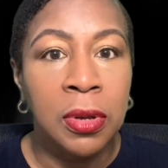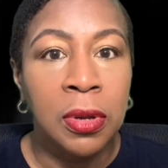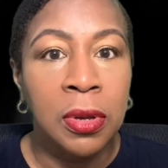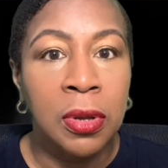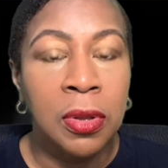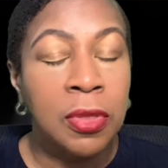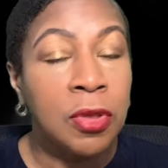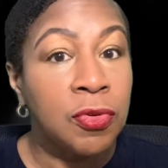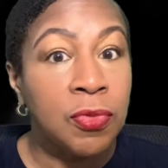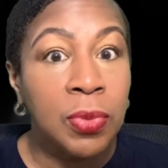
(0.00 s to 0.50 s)

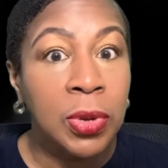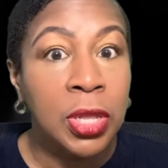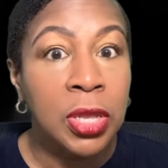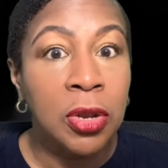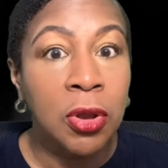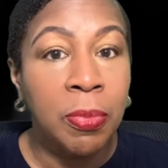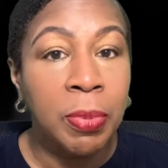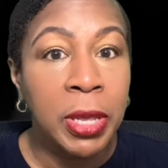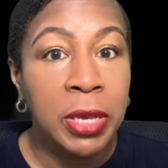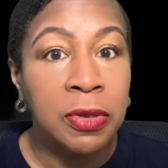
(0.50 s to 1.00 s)
there's really no
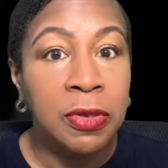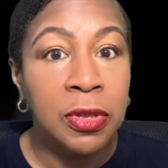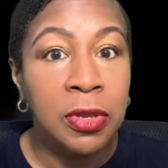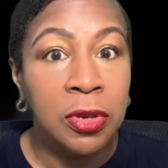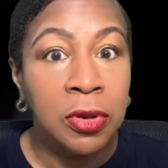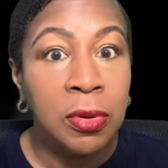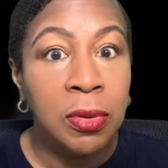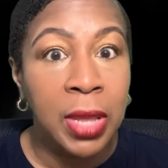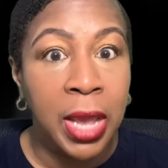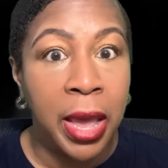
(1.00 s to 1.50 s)
place to
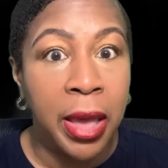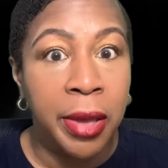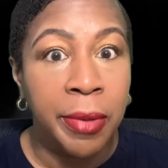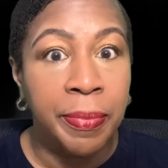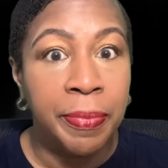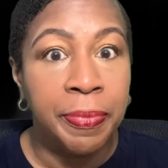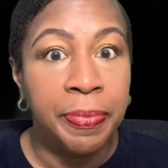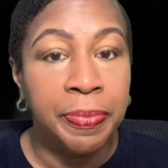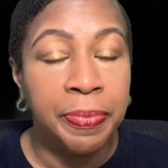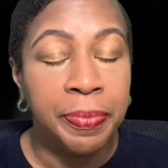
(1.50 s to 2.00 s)
do that.
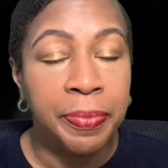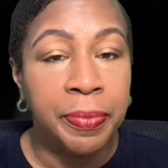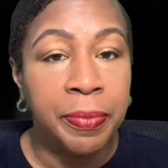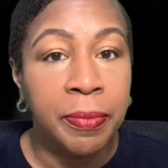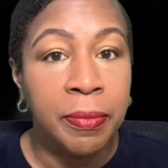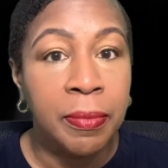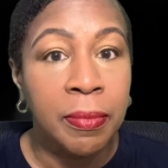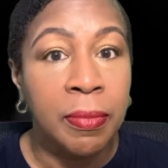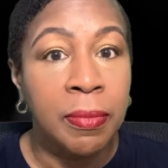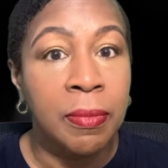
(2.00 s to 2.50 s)

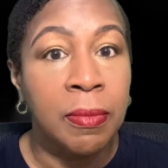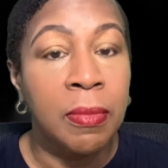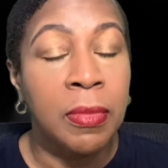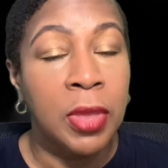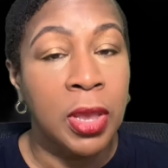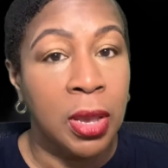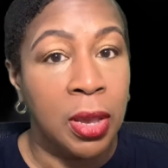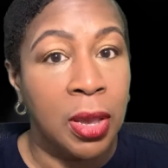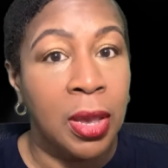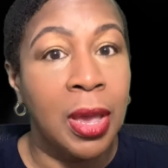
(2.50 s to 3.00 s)

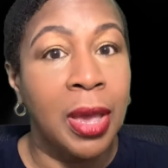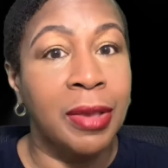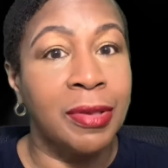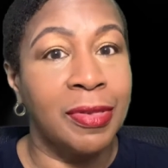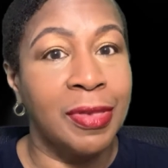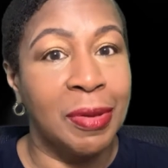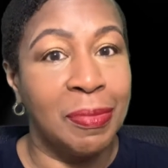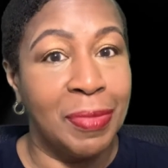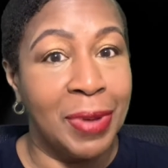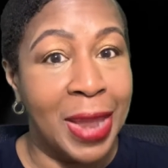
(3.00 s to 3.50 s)

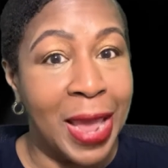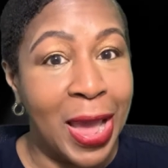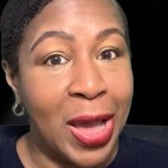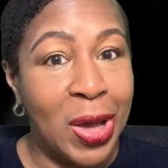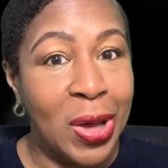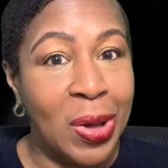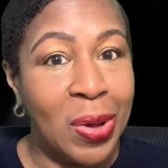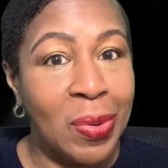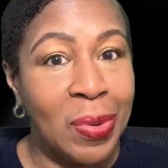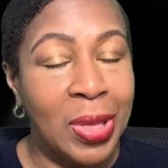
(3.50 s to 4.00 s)
Except now
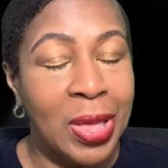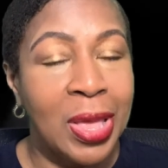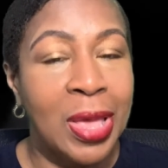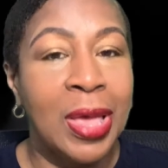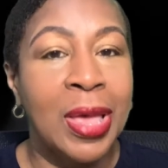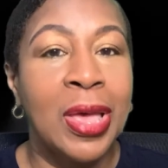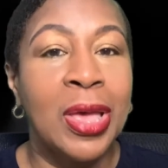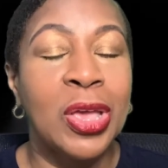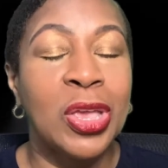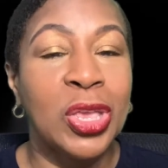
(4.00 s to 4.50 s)

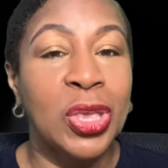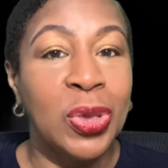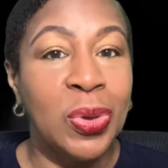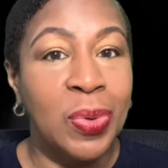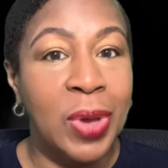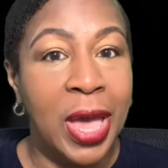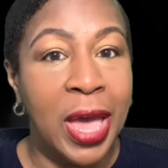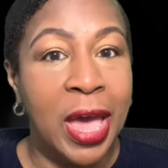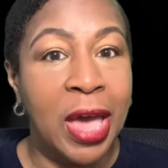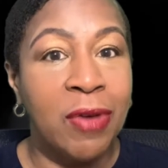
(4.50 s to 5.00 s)
you
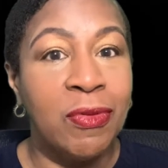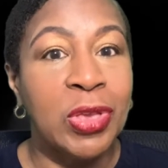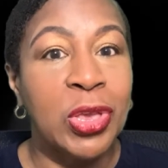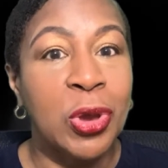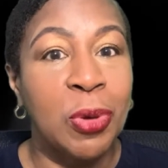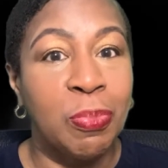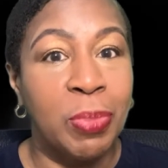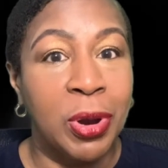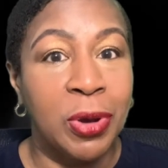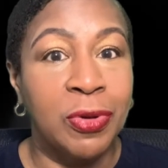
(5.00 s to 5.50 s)
have your
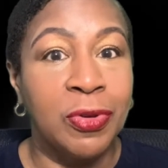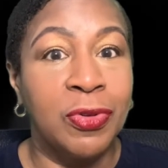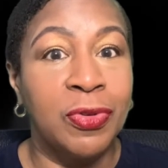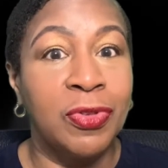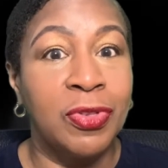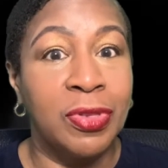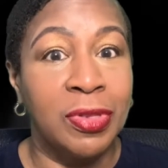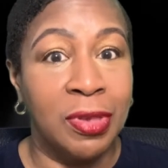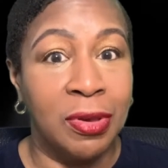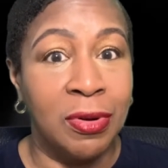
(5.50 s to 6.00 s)

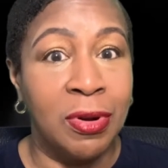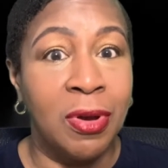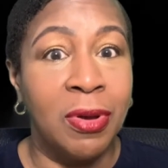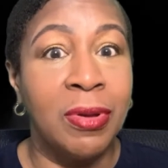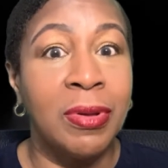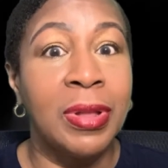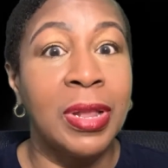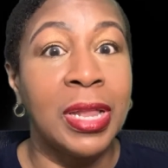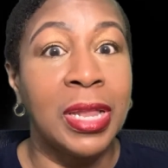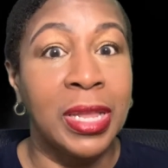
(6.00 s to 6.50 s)
personal
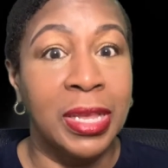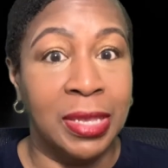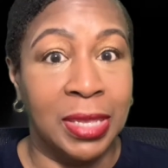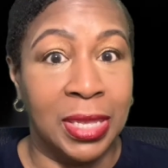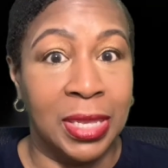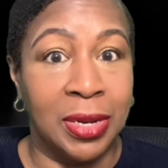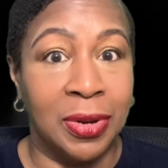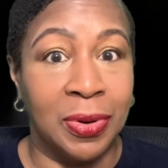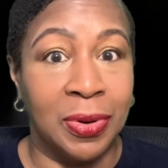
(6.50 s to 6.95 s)
listener.